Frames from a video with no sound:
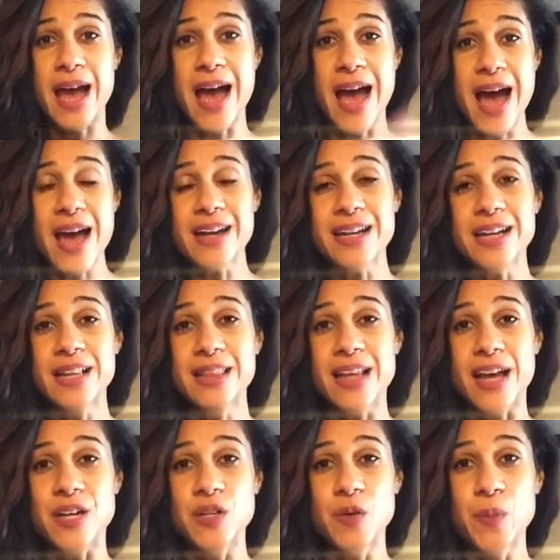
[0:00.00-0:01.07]
Add in
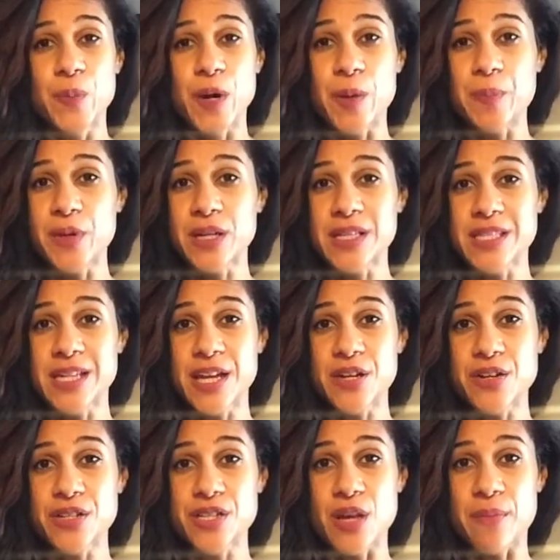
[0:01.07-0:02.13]
that new purple
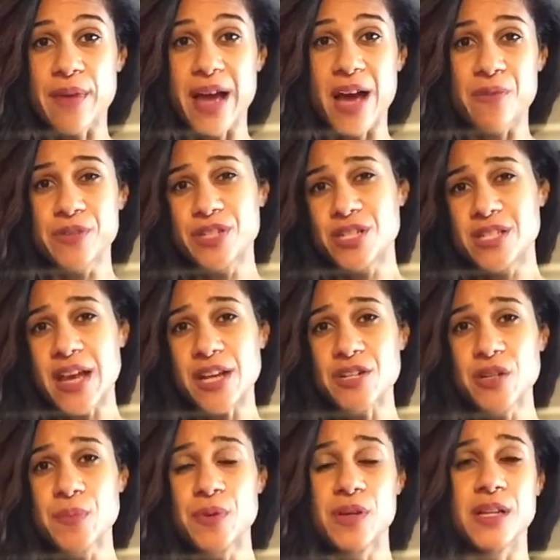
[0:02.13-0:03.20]
container somehow, which is
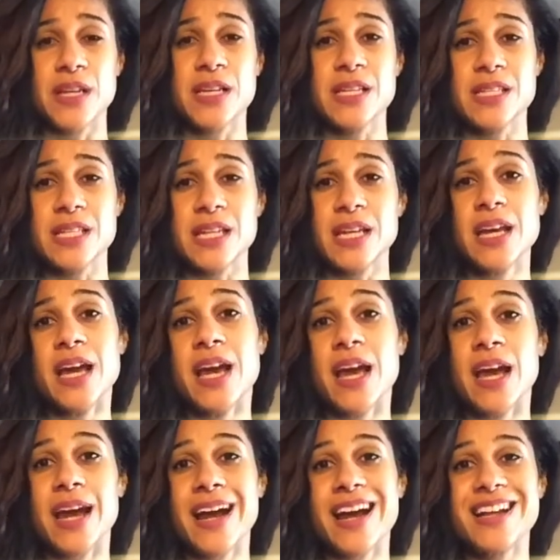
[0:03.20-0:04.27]
actually pretty easy.
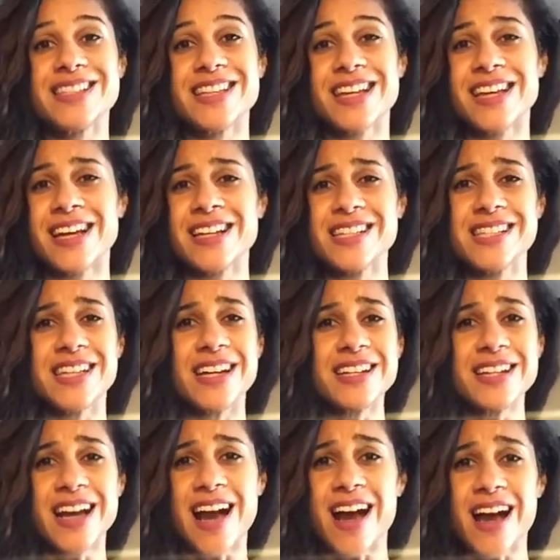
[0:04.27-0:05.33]
And get it done,
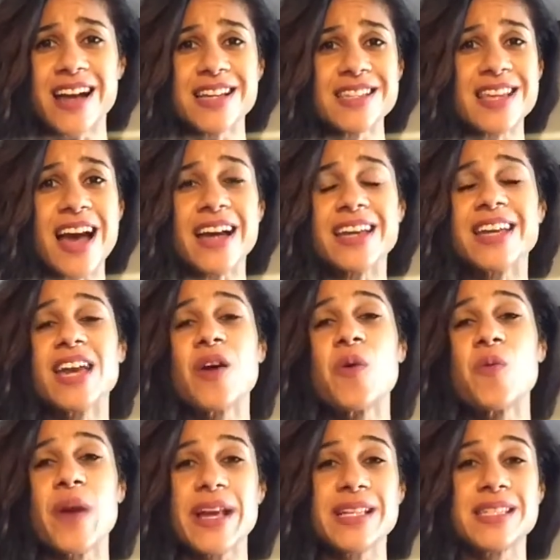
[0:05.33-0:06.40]
guys. I can't
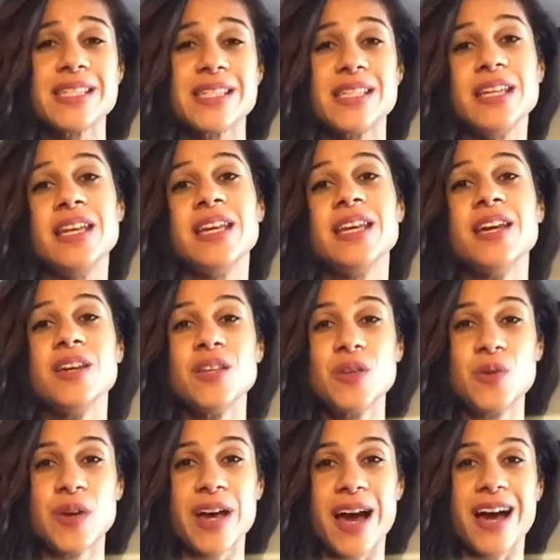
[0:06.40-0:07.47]
wait to see
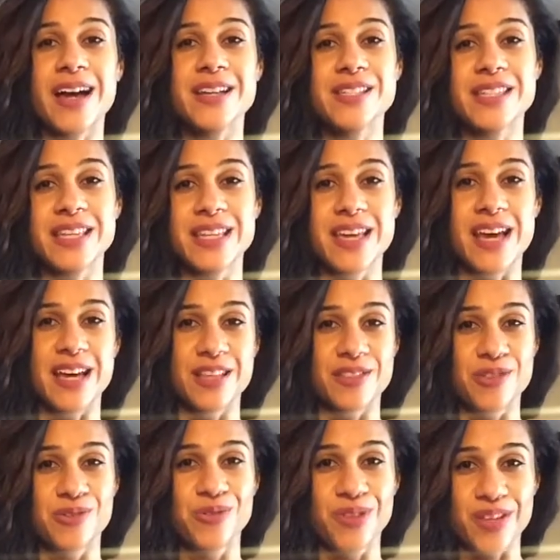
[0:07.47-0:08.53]
you guys get
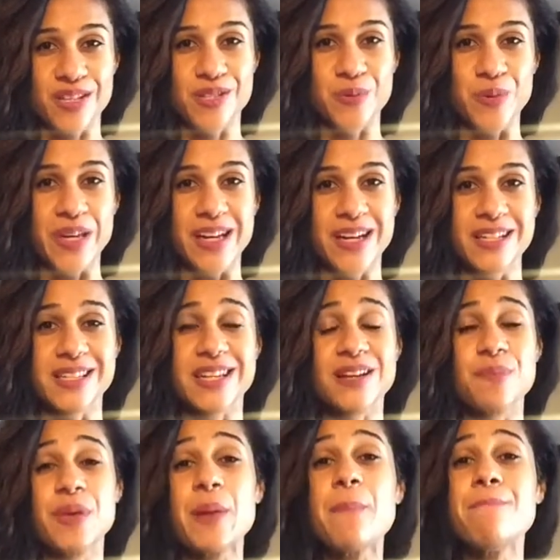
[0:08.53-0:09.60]
through this week. It's going
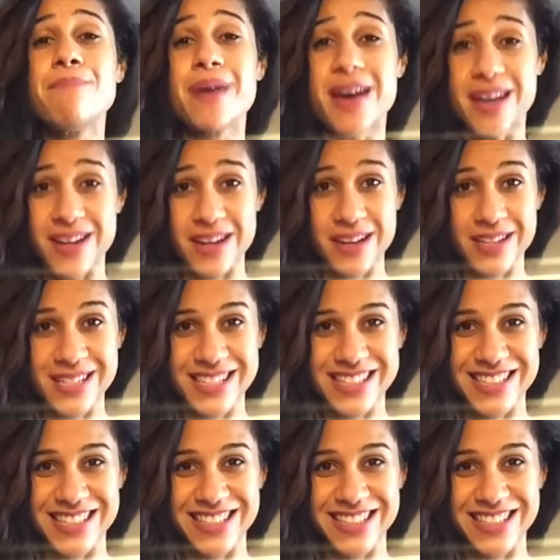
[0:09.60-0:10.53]
to be badass.